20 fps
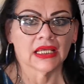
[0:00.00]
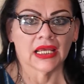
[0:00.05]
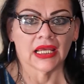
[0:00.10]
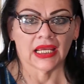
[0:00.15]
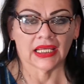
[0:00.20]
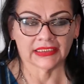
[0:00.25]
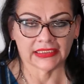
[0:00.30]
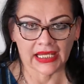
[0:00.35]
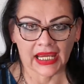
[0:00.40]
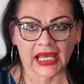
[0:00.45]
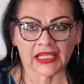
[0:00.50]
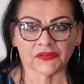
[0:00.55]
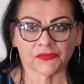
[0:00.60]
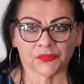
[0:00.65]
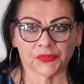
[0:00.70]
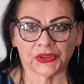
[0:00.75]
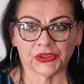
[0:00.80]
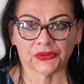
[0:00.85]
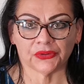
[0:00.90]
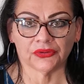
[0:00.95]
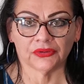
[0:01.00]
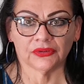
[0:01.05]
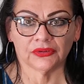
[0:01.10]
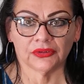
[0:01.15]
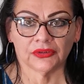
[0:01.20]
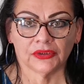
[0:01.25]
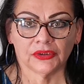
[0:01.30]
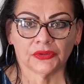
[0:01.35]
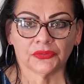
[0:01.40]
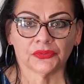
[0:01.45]
in the hospital.
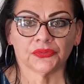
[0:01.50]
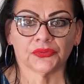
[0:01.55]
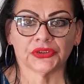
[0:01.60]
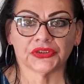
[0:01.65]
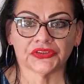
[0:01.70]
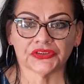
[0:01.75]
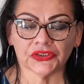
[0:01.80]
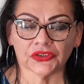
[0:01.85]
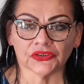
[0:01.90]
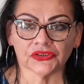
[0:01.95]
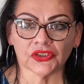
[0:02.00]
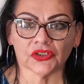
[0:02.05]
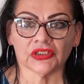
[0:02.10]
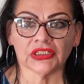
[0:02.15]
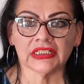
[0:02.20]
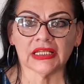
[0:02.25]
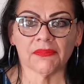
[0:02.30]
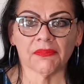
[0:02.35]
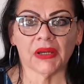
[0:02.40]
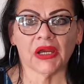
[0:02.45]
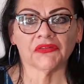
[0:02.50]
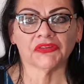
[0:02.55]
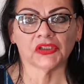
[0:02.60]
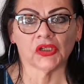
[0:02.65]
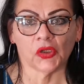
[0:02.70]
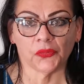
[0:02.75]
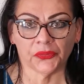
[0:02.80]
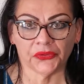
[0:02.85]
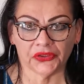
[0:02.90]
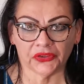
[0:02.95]
We're still talking about
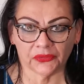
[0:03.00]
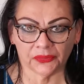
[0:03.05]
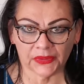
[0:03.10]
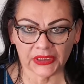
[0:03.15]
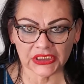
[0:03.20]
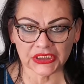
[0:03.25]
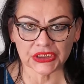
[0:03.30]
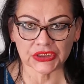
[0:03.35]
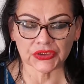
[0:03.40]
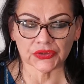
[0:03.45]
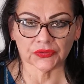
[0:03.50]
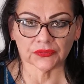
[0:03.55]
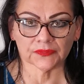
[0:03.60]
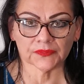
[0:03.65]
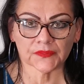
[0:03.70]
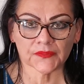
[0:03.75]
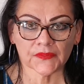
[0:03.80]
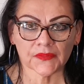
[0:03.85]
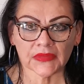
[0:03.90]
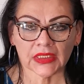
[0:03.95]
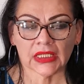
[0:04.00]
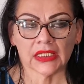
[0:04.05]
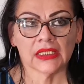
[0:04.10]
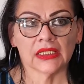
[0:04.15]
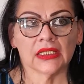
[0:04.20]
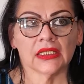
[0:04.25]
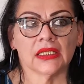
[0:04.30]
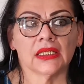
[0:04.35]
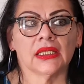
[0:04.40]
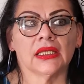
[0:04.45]
observation.
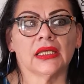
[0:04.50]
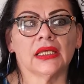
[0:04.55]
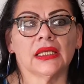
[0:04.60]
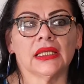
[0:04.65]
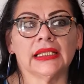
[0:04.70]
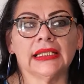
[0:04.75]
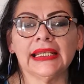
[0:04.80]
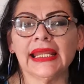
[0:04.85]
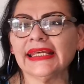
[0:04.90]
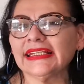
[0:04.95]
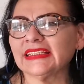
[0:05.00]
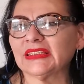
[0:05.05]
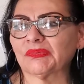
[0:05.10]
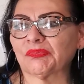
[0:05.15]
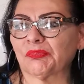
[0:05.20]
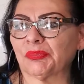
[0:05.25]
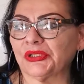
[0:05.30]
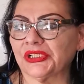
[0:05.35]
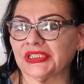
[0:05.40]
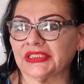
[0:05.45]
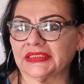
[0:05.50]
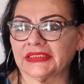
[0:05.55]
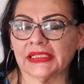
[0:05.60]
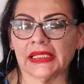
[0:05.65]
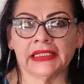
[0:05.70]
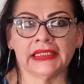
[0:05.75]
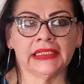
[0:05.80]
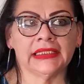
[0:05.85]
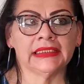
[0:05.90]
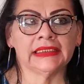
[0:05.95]
Let's
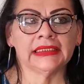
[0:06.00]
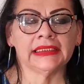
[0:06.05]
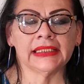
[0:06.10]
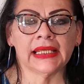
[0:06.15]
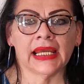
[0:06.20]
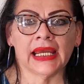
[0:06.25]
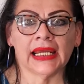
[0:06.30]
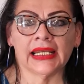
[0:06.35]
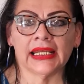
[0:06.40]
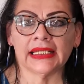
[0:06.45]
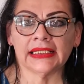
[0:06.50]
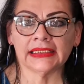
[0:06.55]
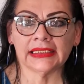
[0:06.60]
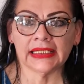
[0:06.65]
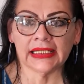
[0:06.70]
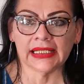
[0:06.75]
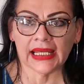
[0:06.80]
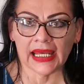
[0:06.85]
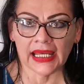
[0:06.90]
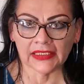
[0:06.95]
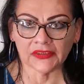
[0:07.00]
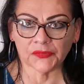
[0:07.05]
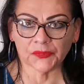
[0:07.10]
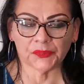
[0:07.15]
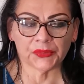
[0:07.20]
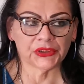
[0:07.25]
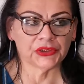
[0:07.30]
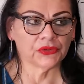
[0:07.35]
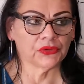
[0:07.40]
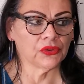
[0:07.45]
pretend that in the
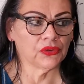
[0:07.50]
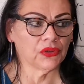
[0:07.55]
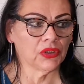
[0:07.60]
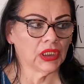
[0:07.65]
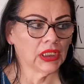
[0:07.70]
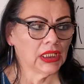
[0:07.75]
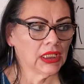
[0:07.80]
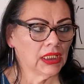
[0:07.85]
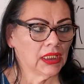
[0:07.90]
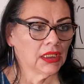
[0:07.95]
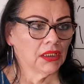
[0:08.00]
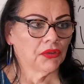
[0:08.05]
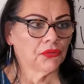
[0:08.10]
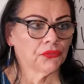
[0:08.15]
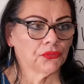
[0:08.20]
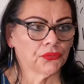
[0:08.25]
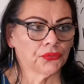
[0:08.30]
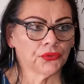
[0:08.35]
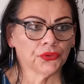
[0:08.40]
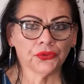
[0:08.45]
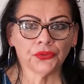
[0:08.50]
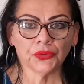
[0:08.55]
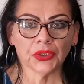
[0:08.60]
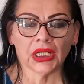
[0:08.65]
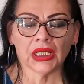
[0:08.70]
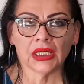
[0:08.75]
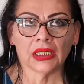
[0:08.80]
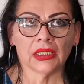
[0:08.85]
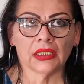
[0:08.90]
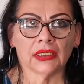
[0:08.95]
hospital, room,
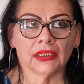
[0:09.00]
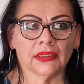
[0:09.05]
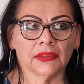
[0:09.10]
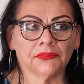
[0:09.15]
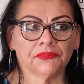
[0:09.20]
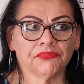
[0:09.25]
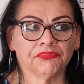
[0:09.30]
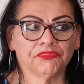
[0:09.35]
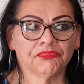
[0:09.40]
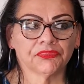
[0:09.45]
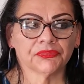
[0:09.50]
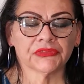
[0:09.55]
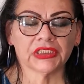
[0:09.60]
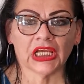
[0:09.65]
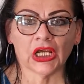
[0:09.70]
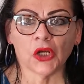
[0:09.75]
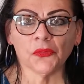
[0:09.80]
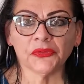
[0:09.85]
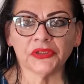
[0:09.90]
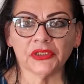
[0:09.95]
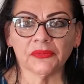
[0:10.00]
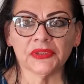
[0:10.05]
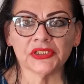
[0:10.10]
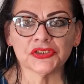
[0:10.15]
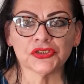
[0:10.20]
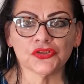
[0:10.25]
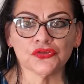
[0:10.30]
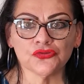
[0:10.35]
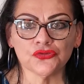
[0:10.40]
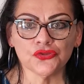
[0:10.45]
um, the
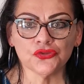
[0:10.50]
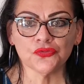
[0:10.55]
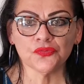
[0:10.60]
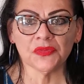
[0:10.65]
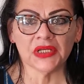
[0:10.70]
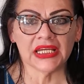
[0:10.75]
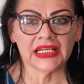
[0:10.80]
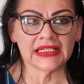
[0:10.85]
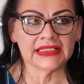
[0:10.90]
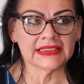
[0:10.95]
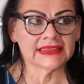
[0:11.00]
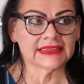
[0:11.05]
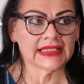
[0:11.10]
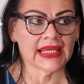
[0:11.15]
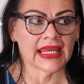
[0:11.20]
observation room is